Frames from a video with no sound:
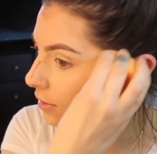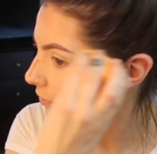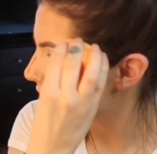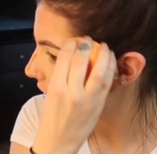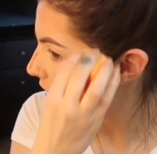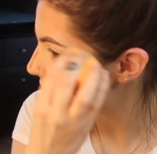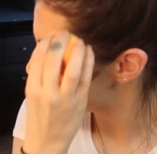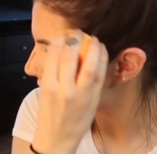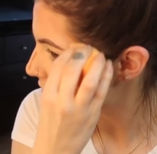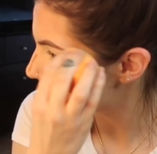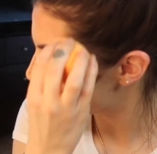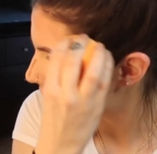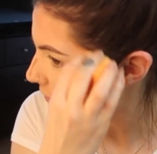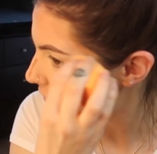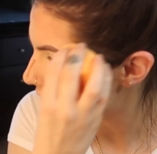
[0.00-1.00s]
have kids or
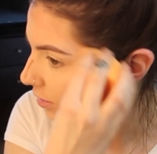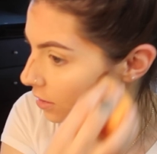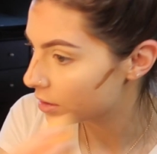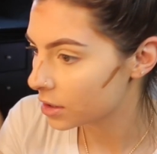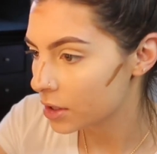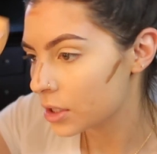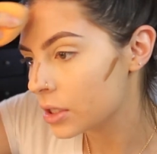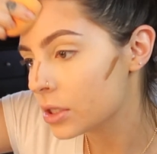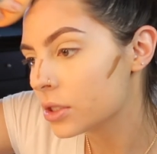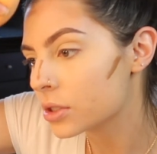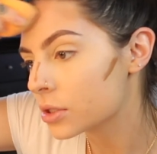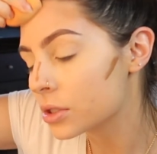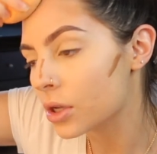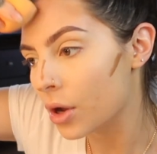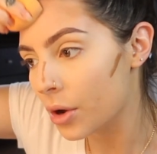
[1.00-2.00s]
whatever,
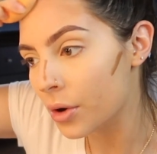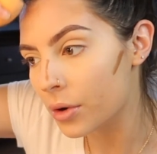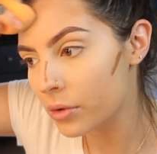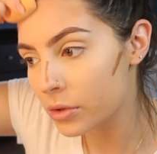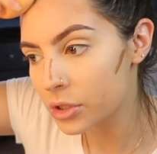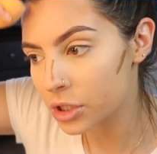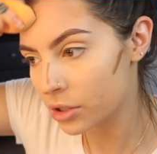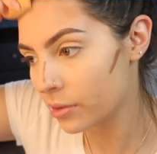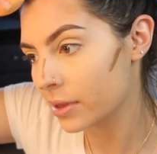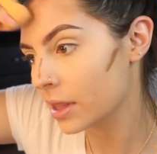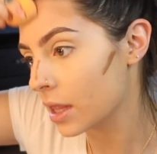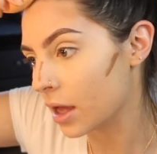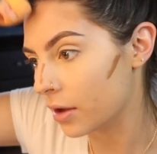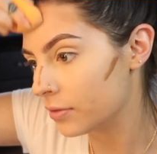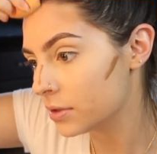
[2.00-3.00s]
so she would
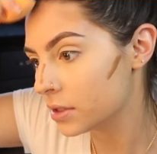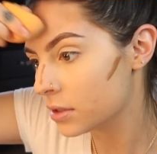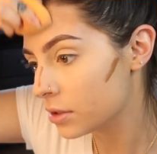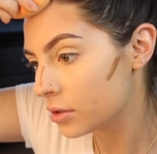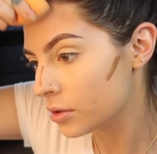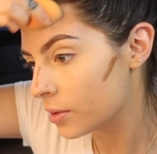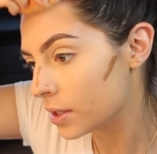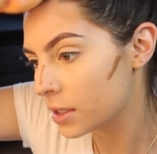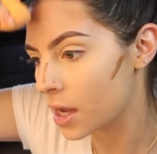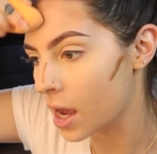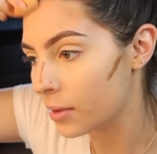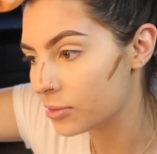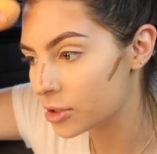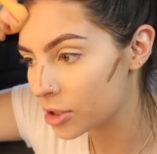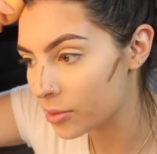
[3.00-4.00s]
love to
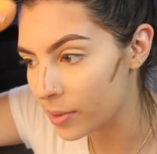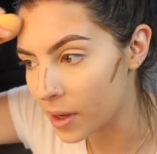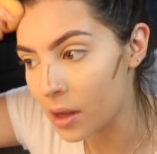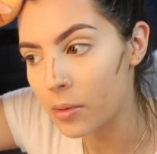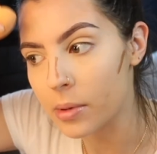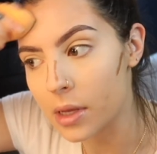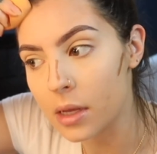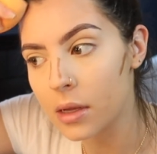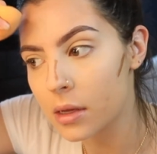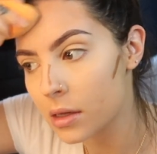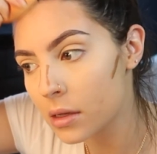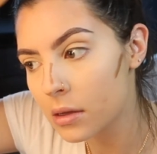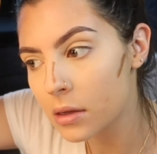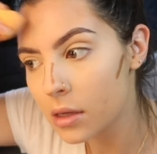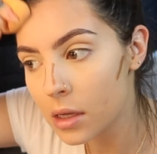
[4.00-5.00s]
adopt your baby.
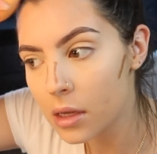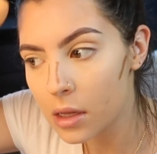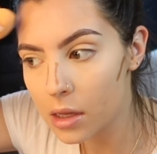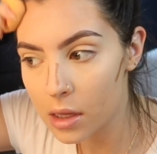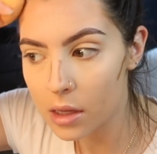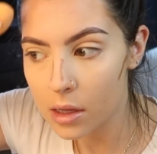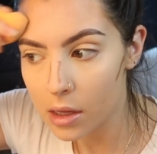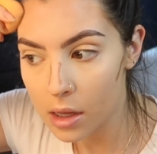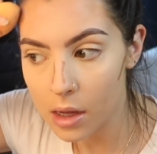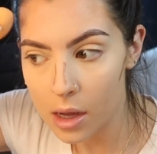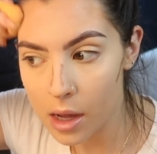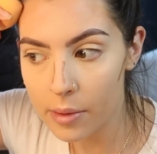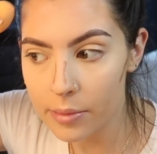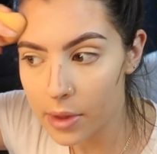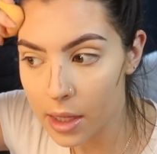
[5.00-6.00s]

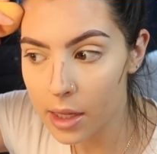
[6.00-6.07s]
I'm